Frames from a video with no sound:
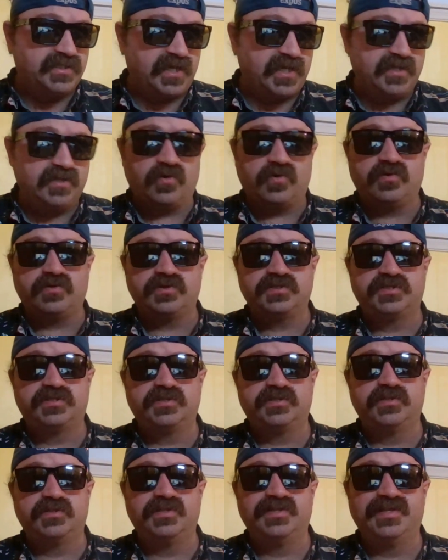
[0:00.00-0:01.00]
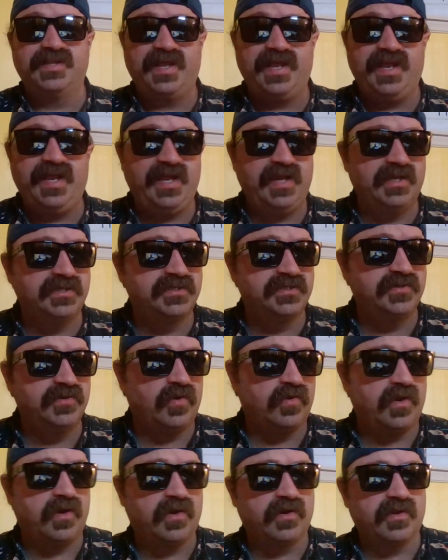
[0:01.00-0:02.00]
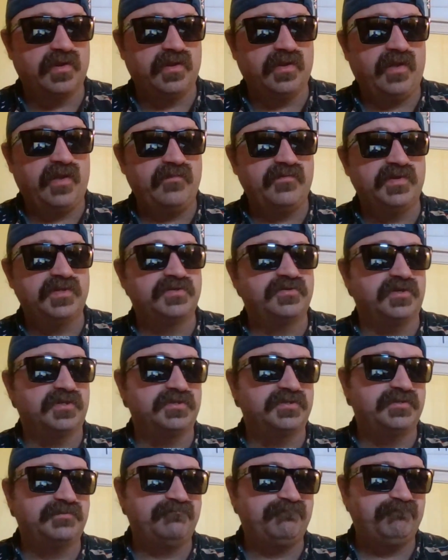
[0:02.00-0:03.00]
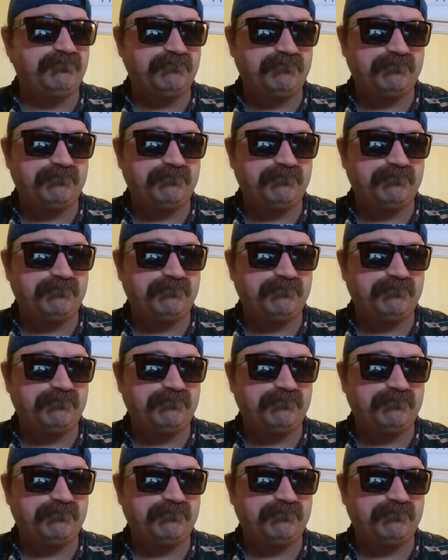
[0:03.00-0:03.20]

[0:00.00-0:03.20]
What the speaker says: I said, Lois Lane is no longer the love interest.